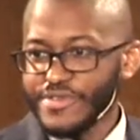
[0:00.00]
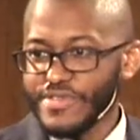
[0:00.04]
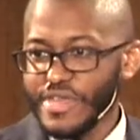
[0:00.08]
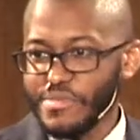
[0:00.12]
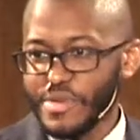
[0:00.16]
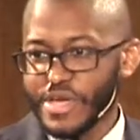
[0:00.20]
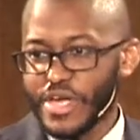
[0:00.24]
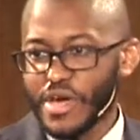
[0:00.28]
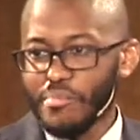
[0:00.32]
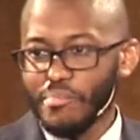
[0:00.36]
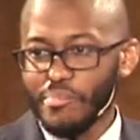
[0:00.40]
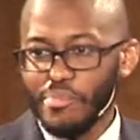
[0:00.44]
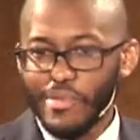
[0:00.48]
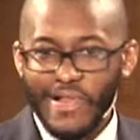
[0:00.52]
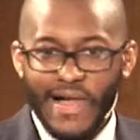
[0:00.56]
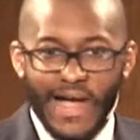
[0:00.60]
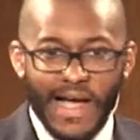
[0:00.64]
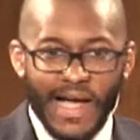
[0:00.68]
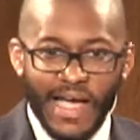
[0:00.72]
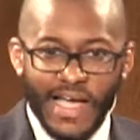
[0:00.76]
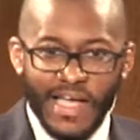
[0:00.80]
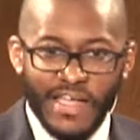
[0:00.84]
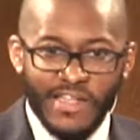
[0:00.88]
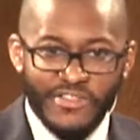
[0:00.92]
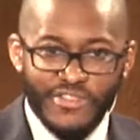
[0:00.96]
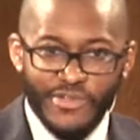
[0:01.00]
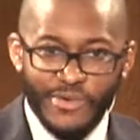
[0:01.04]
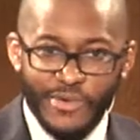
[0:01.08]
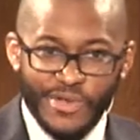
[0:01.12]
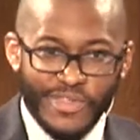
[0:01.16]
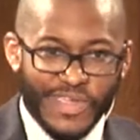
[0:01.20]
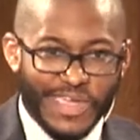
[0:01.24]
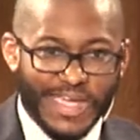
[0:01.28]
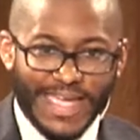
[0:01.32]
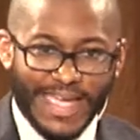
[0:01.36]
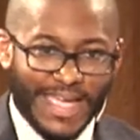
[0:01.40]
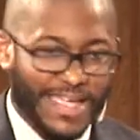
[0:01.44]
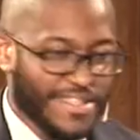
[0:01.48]
They become blind to where
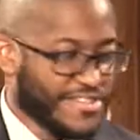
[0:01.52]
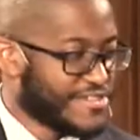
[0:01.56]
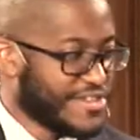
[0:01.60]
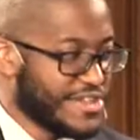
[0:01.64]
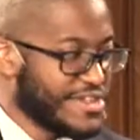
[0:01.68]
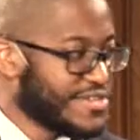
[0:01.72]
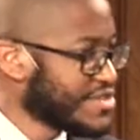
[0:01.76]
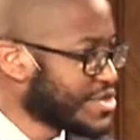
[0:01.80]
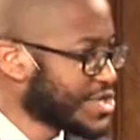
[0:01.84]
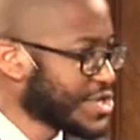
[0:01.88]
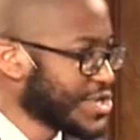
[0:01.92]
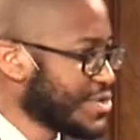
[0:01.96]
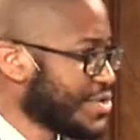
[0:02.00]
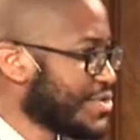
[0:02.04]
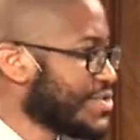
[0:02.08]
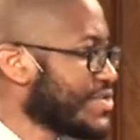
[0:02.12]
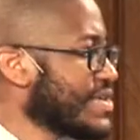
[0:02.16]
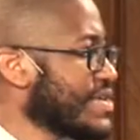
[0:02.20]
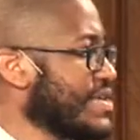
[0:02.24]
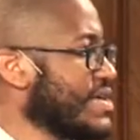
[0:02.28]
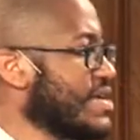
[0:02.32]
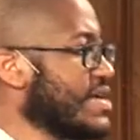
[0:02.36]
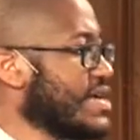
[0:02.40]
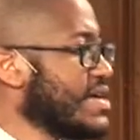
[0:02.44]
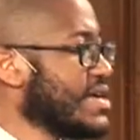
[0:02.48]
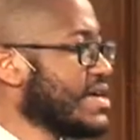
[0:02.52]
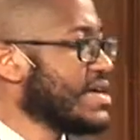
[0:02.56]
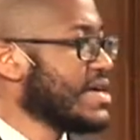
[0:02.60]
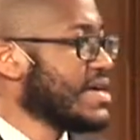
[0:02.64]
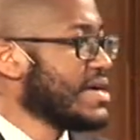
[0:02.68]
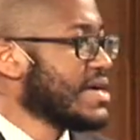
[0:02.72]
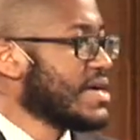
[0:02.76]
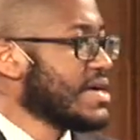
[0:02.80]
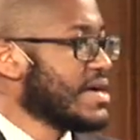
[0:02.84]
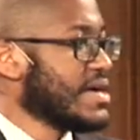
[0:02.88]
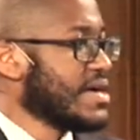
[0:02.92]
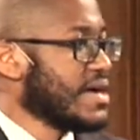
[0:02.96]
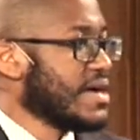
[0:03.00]
they can't see the truth.
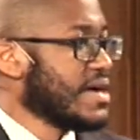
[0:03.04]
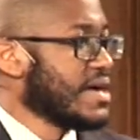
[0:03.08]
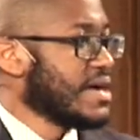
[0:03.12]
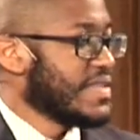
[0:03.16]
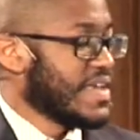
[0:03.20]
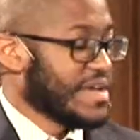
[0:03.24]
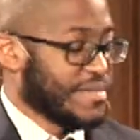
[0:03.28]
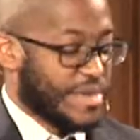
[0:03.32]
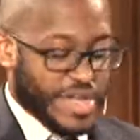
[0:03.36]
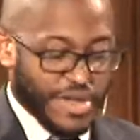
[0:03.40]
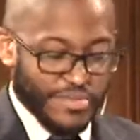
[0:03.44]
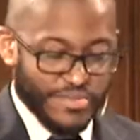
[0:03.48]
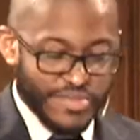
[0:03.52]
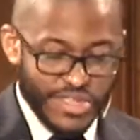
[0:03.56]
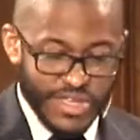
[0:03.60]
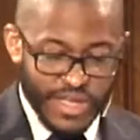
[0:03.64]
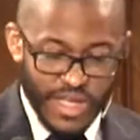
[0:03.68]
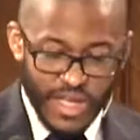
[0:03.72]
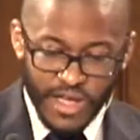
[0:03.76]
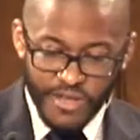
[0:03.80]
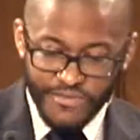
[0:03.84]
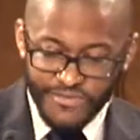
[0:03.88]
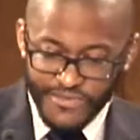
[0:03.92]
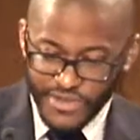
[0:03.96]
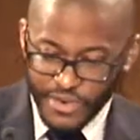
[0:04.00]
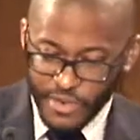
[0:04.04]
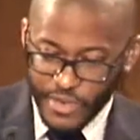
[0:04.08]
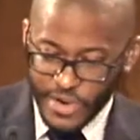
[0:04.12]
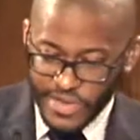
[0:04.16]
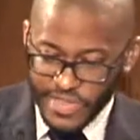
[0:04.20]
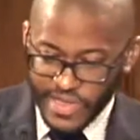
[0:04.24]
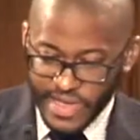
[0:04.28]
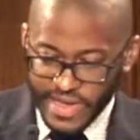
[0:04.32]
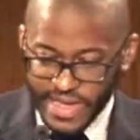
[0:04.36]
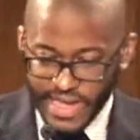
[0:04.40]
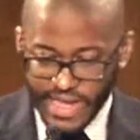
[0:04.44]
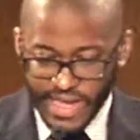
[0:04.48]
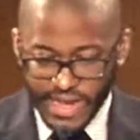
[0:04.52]
They become deaf to where
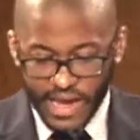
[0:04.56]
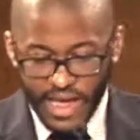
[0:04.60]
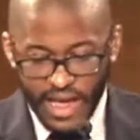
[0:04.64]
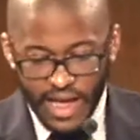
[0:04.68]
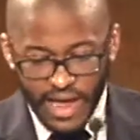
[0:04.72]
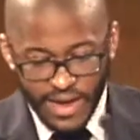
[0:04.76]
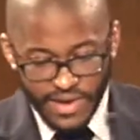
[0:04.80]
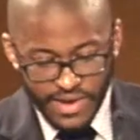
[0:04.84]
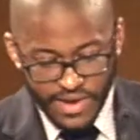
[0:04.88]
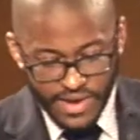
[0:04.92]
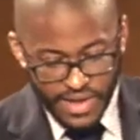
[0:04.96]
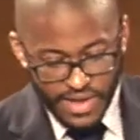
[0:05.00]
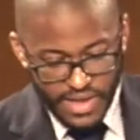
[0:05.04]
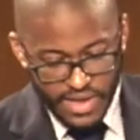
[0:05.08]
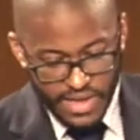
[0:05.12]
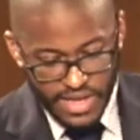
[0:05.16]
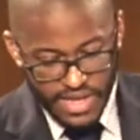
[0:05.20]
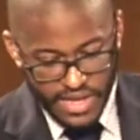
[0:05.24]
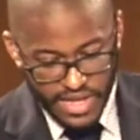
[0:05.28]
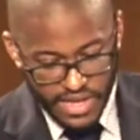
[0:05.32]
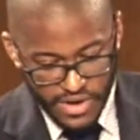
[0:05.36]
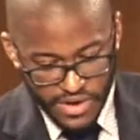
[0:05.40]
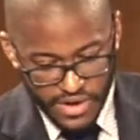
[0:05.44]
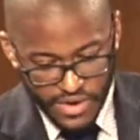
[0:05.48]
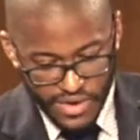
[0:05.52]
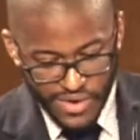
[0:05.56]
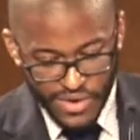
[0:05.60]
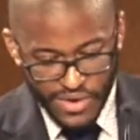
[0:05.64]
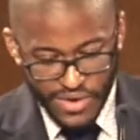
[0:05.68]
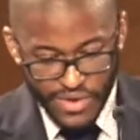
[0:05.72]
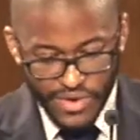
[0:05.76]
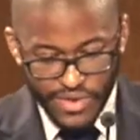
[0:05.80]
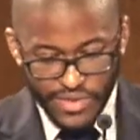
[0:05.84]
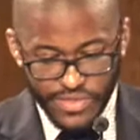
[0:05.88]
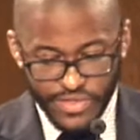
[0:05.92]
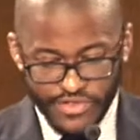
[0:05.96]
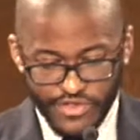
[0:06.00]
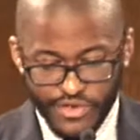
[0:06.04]
they cannot hear
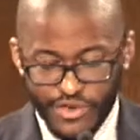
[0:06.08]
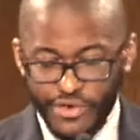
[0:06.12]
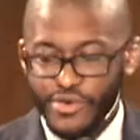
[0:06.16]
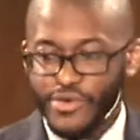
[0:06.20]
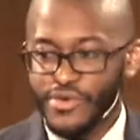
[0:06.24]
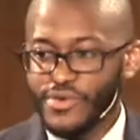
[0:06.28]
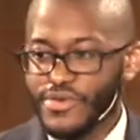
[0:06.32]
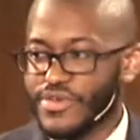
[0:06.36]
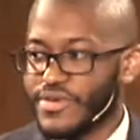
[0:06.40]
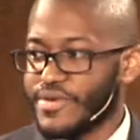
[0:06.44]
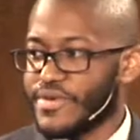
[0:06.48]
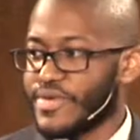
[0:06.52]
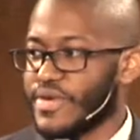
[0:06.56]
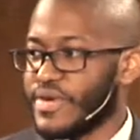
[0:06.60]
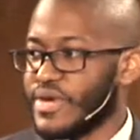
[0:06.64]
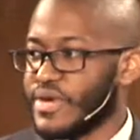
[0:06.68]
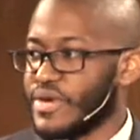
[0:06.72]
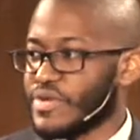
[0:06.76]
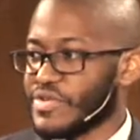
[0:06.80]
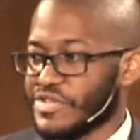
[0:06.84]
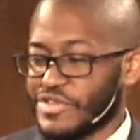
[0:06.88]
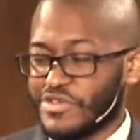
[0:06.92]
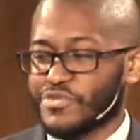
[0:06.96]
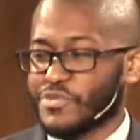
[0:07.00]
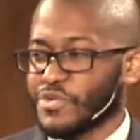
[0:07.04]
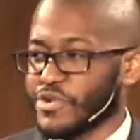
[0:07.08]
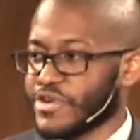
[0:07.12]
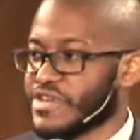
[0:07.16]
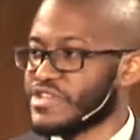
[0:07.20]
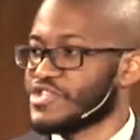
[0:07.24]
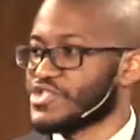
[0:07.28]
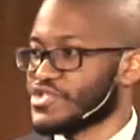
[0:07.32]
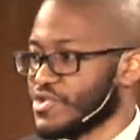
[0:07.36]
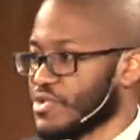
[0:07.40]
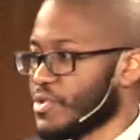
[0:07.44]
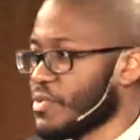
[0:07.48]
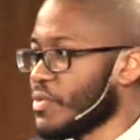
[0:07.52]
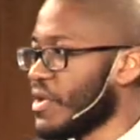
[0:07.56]
the truth. Well, this is where
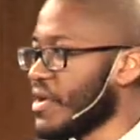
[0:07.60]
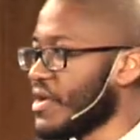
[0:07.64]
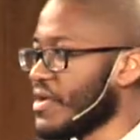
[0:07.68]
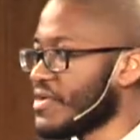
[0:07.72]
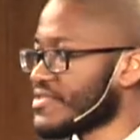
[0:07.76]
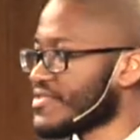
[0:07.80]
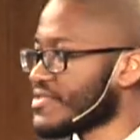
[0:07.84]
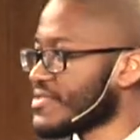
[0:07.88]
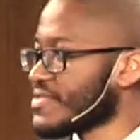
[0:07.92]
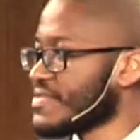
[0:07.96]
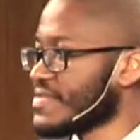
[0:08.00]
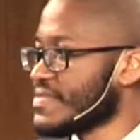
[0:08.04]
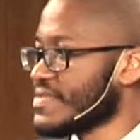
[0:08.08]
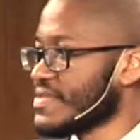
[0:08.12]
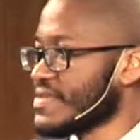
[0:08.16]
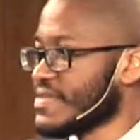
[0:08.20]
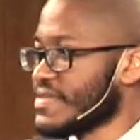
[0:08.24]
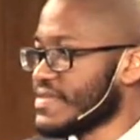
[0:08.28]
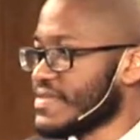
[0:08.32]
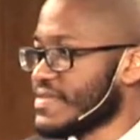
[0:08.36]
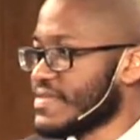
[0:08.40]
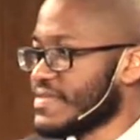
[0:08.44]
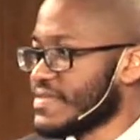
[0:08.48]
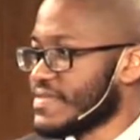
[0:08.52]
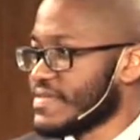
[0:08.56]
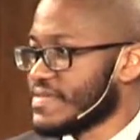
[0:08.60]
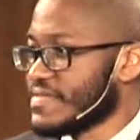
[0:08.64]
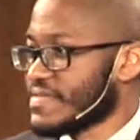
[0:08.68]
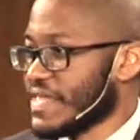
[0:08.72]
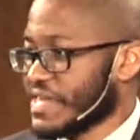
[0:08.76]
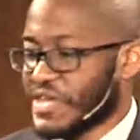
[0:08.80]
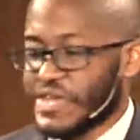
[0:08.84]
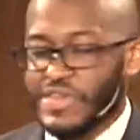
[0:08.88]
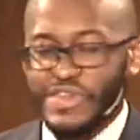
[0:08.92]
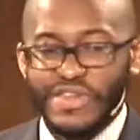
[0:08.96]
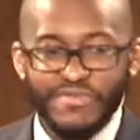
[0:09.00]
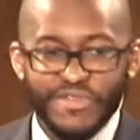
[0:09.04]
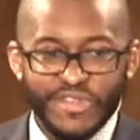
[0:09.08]
Israel was. They
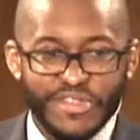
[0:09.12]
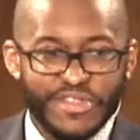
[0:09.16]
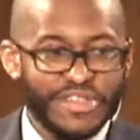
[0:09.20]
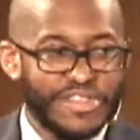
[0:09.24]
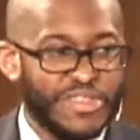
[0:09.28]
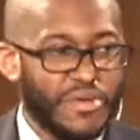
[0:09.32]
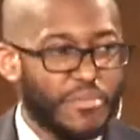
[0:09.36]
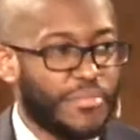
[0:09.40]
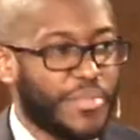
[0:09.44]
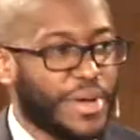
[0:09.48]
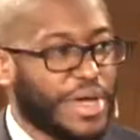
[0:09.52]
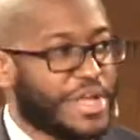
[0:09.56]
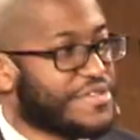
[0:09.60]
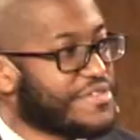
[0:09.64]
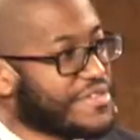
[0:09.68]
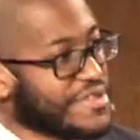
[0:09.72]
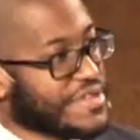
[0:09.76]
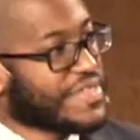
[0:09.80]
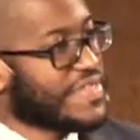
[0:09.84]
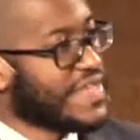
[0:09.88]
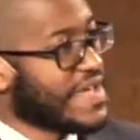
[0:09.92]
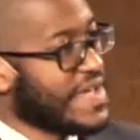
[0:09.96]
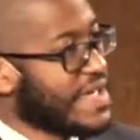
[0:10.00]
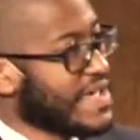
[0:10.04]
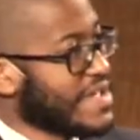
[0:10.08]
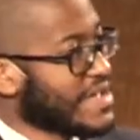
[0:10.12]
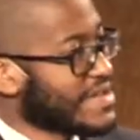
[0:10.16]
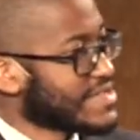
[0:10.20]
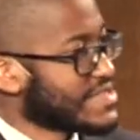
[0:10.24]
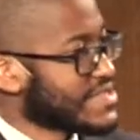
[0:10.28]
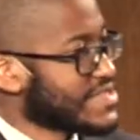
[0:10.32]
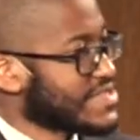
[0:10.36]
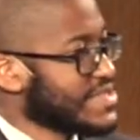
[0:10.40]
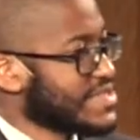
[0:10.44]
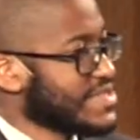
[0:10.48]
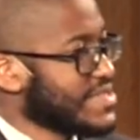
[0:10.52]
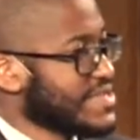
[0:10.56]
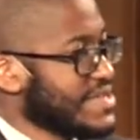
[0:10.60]
couldn't even see the basic
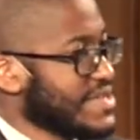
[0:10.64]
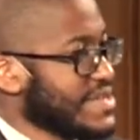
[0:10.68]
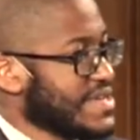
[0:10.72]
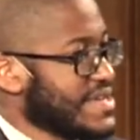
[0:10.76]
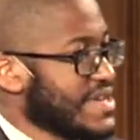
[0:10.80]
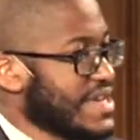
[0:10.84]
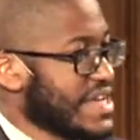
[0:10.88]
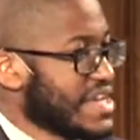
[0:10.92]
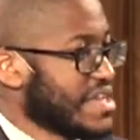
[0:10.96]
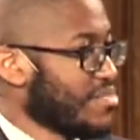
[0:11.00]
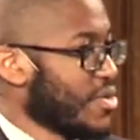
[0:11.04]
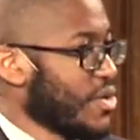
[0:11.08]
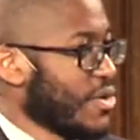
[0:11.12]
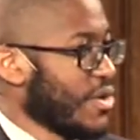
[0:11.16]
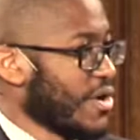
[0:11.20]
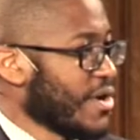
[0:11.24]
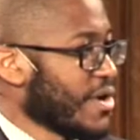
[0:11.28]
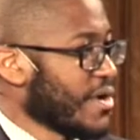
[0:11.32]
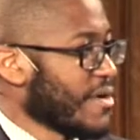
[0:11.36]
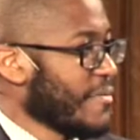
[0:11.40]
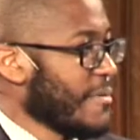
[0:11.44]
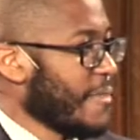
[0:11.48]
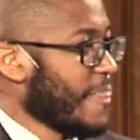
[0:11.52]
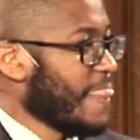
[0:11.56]
things anymore.